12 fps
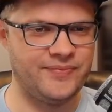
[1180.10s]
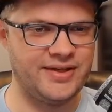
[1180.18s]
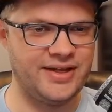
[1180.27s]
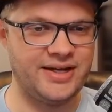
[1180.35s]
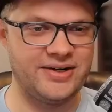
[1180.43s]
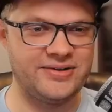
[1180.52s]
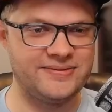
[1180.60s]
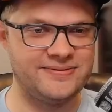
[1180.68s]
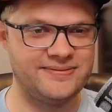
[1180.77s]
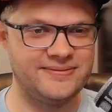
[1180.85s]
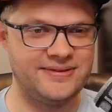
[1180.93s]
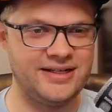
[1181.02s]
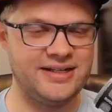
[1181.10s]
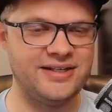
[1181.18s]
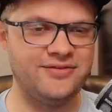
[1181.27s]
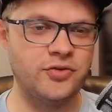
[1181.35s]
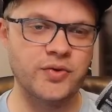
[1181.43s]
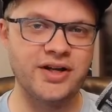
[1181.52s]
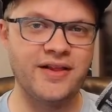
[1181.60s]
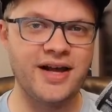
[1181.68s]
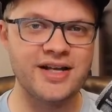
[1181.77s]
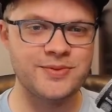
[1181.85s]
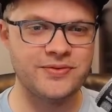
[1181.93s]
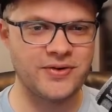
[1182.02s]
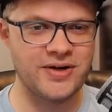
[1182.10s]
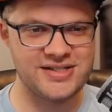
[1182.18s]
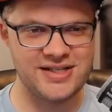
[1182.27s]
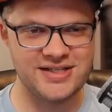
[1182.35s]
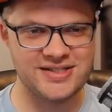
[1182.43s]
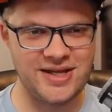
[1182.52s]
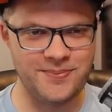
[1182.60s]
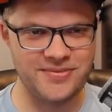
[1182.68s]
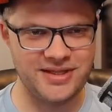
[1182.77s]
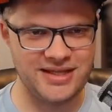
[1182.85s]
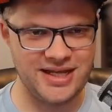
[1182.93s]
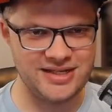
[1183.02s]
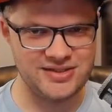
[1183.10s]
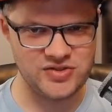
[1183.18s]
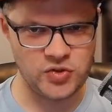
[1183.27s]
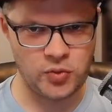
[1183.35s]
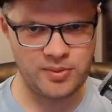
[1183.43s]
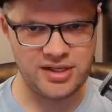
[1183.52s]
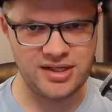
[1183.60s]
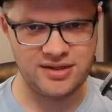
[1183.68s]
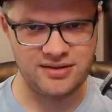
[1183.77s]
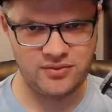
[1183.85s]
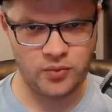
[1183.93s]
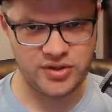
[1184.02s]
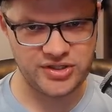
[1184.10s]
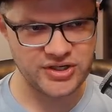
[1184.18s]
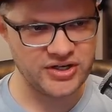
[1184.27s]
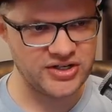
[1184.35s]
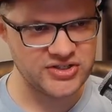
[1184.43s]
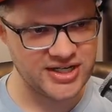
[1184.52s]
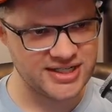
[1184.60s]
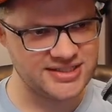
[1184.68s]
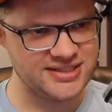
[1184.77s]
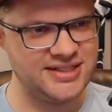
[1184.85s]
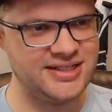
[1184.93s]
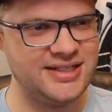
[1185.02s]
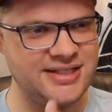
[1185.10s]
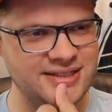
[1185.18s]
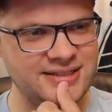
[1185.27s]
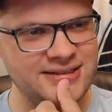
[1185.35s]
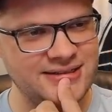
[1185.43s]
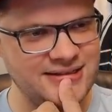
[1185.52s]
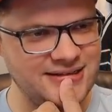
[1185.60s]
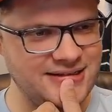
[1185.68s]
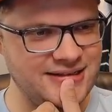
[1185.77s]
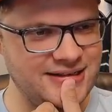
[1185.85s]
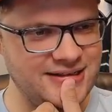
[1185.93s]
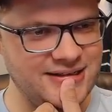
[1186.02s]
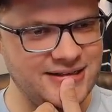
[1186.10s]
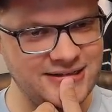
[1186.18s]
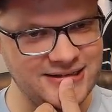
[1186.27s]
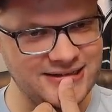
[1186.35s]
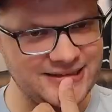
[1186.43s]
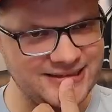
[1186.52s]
I don't know. I didn't even realize before I set this up that they had so many one-year contracts. In